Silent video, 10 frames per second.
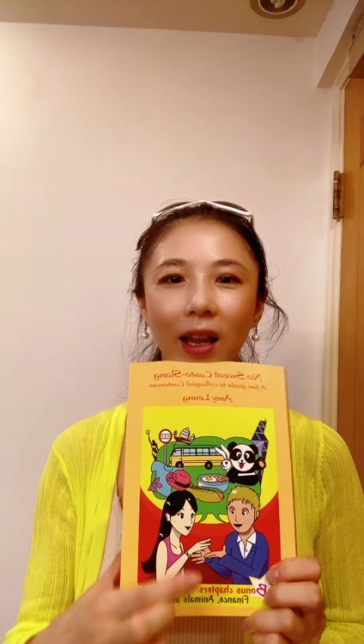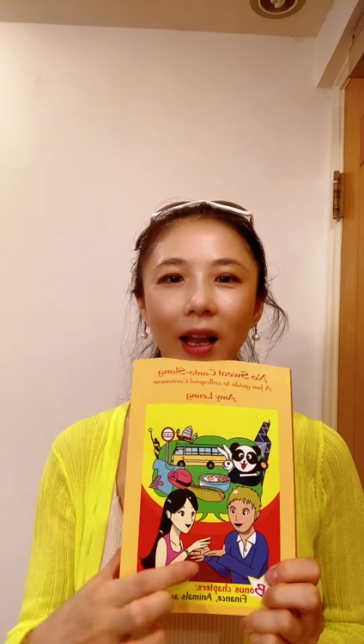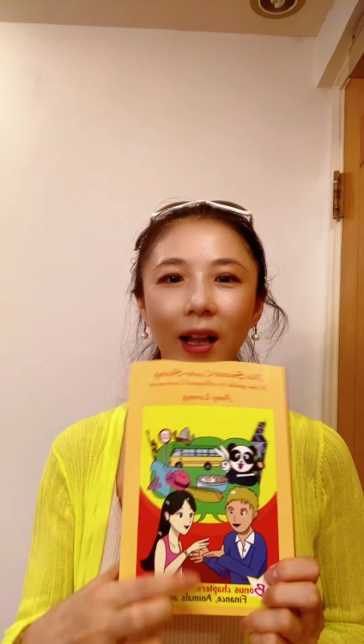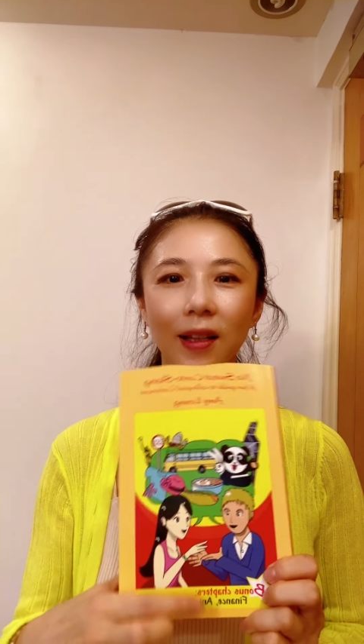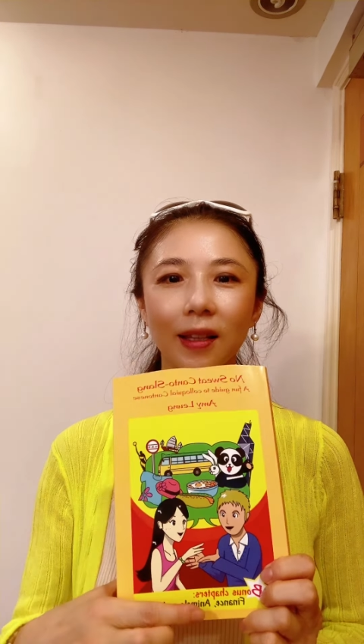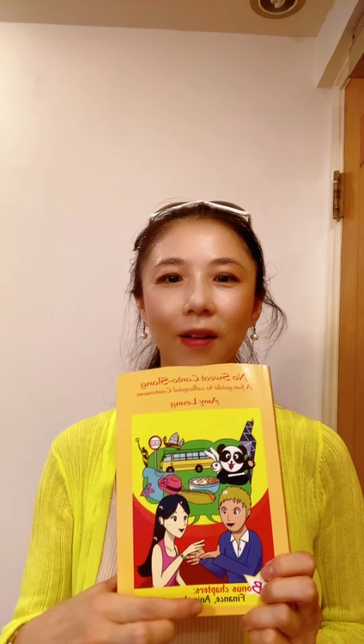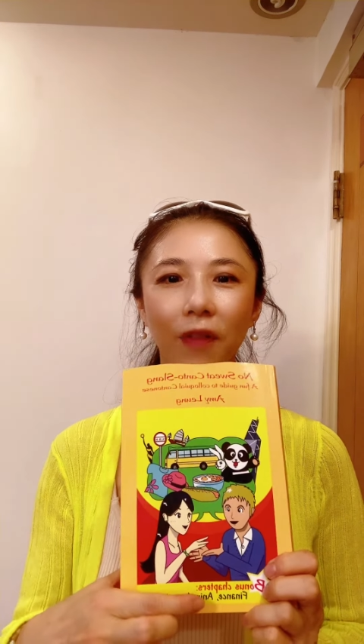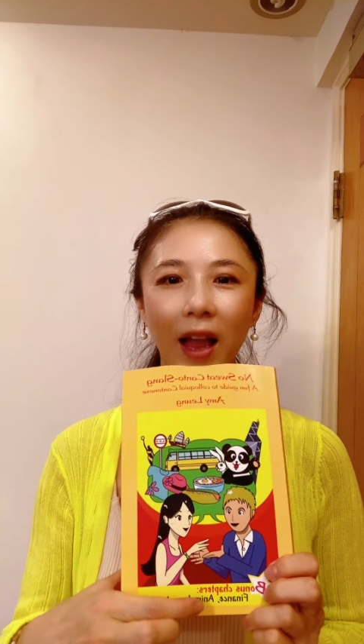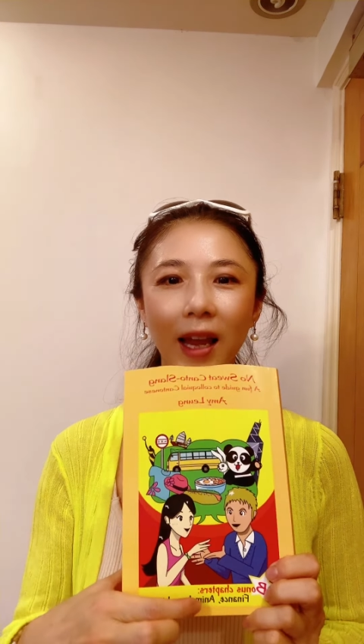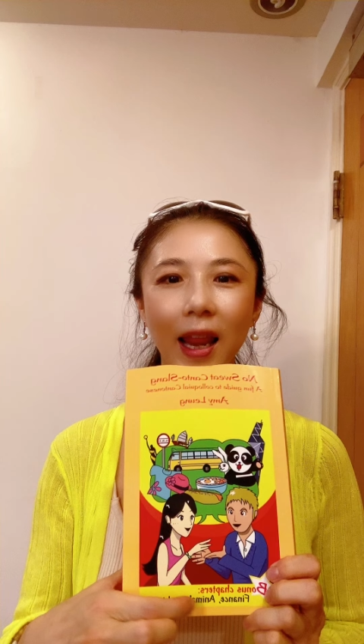under
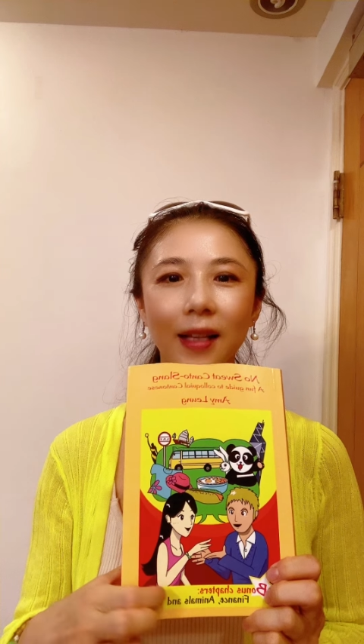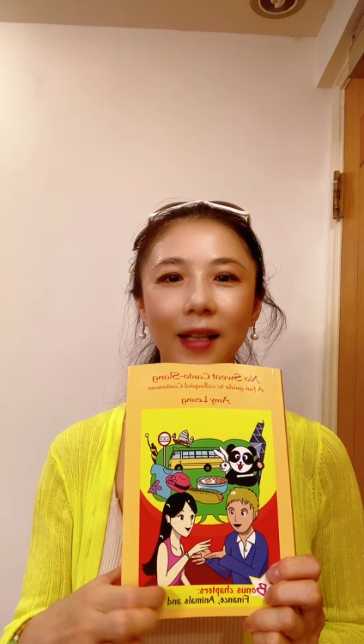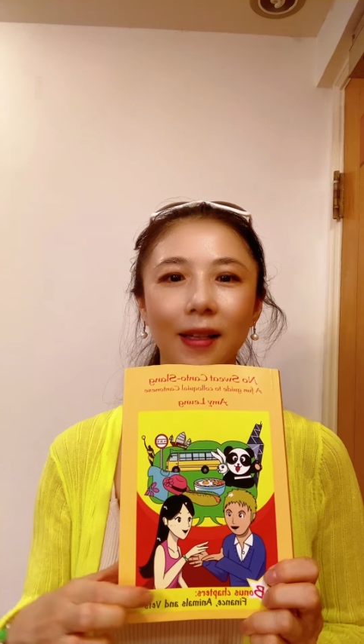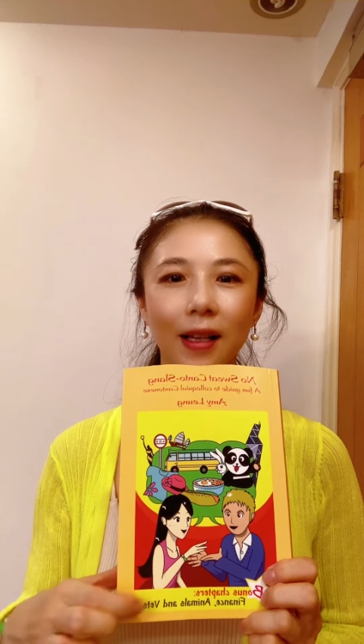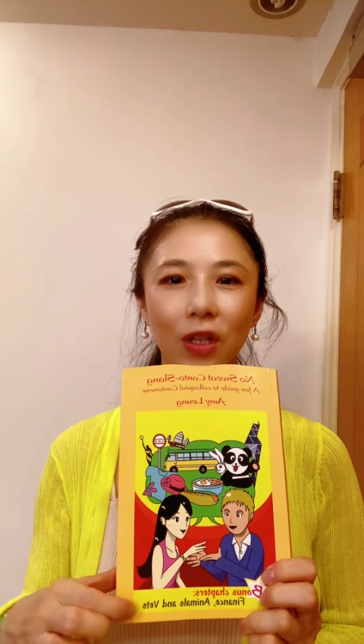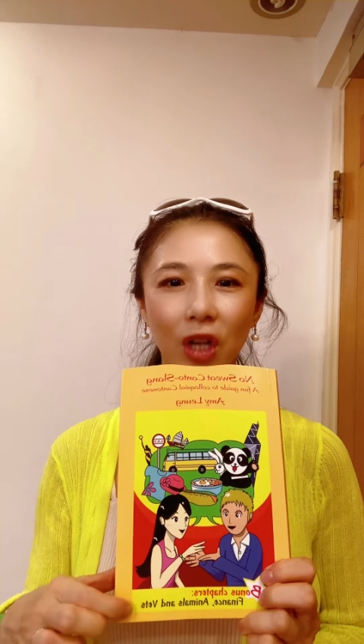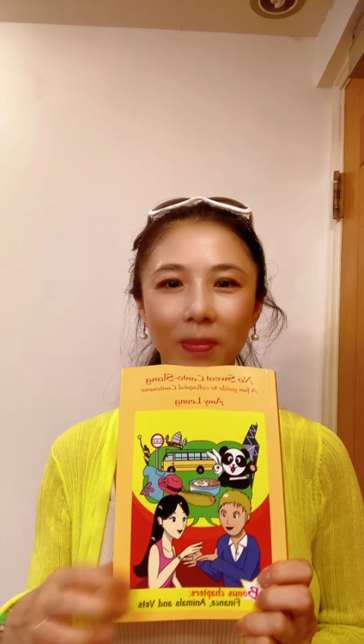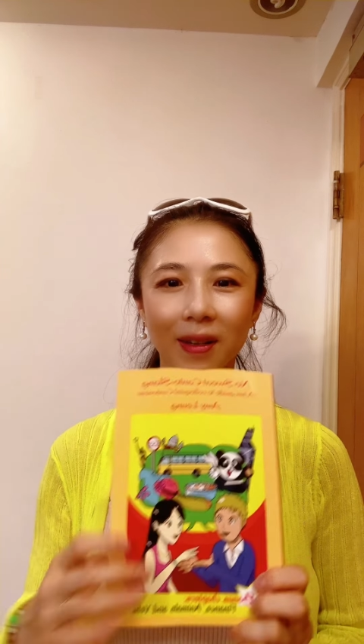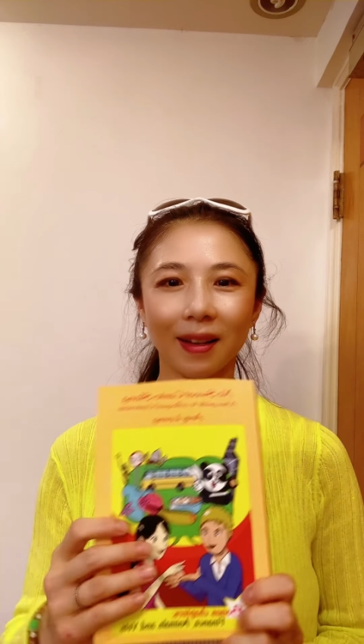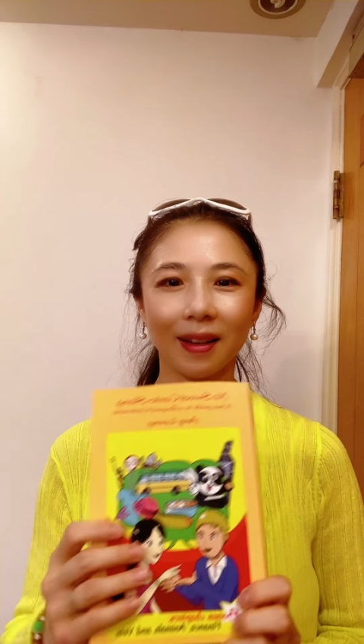finance chapter.